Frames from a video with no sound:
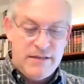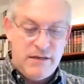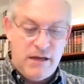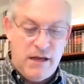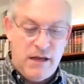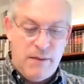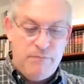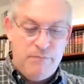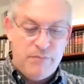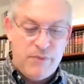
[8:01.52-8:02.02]
that
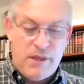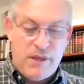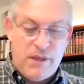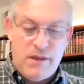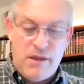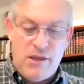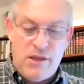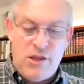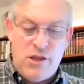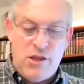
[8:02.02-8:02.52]
um,
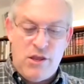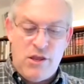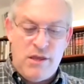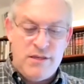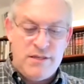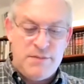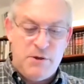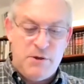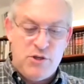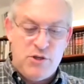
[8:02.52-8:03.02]

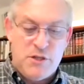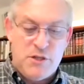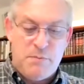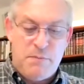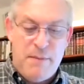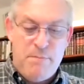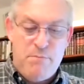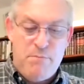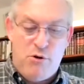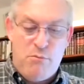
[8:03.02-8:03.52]
he deals
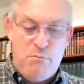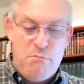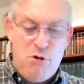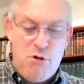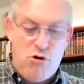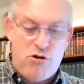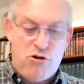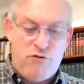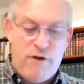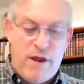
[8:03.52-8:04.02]
with people
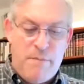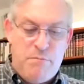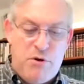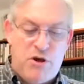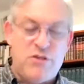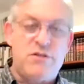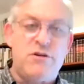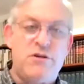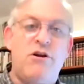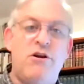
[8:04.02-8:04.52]
mochre
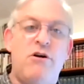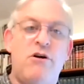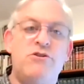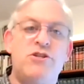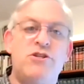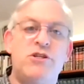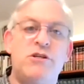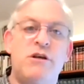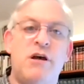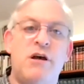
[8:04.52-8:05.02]
basar
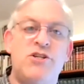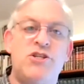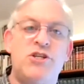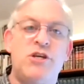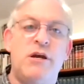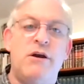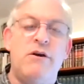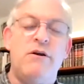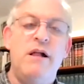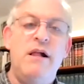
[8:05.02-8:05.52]

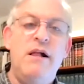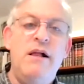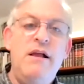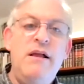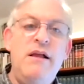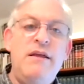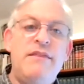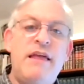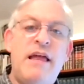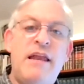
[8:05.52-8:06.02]
kasher.
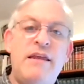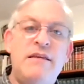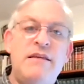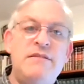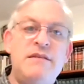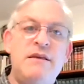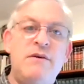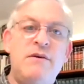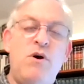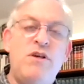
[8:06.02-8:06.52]
That
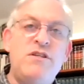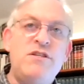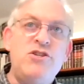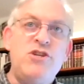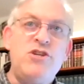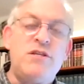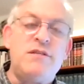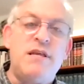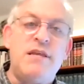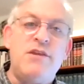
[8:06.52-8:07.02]
is, it
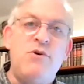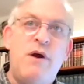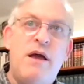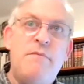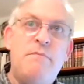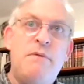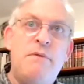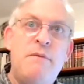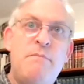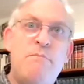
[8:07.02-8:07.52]
wasn't just that
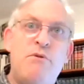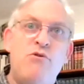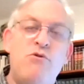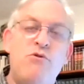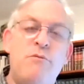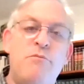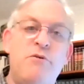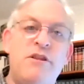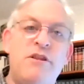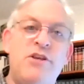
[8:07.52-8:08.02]
you had
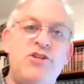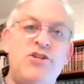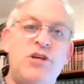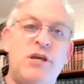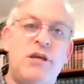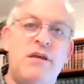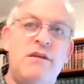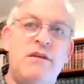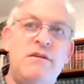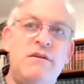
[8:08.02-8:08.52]
people who would bring the
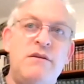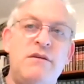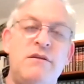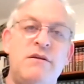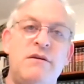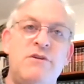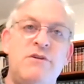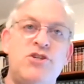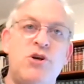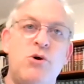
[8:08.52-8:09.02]
chicken
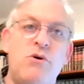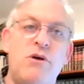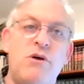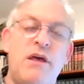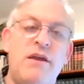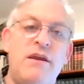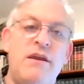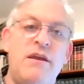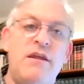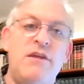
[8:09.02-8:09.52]
to the
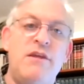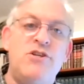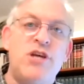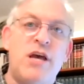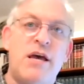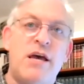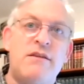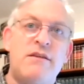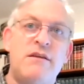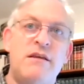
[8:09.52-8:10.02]
shochet and he
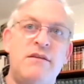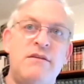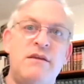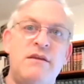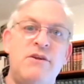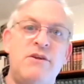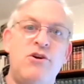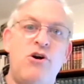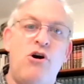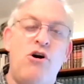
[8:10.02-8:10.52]
checked
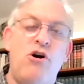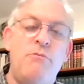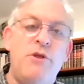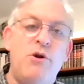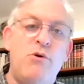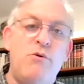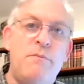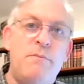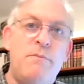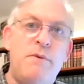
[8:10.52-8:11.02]
it, and you go
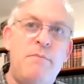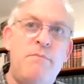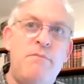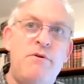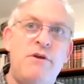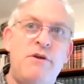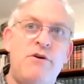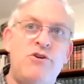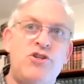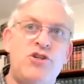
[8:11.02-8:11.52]
home. There were
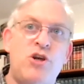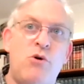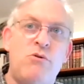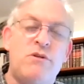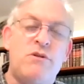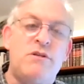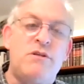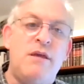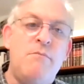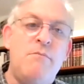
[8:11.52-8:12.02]
people there
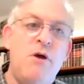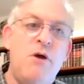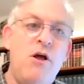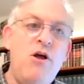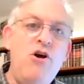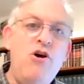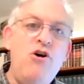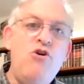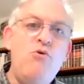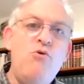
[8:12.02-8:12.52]
shochtim
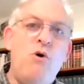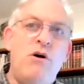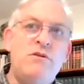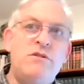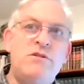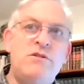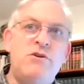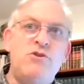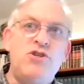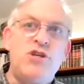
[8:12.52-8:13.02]
who
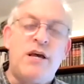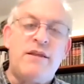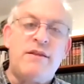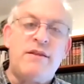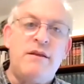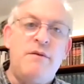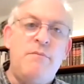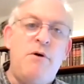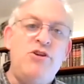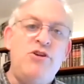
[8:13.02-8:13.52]
also
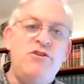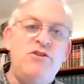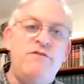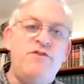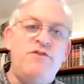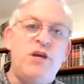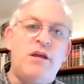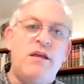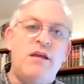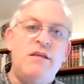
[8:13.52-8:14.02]
shechted a
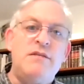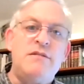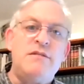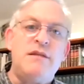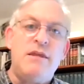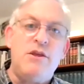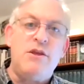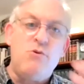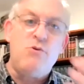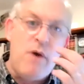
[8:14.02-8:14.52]
bunch of
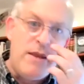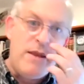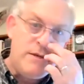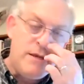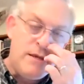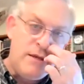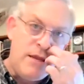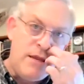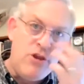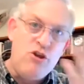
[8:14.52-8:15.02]
chickens, and then you
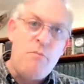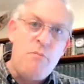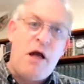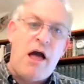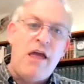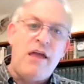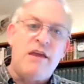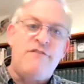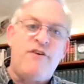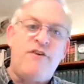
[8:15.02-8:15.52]
went in and
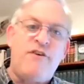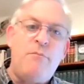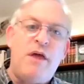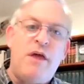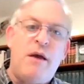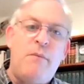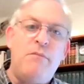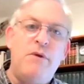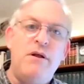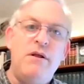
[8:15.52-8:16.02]
you'd buy it
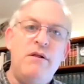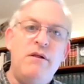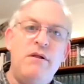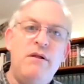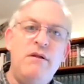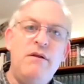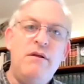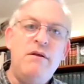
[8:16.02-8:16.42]
from them.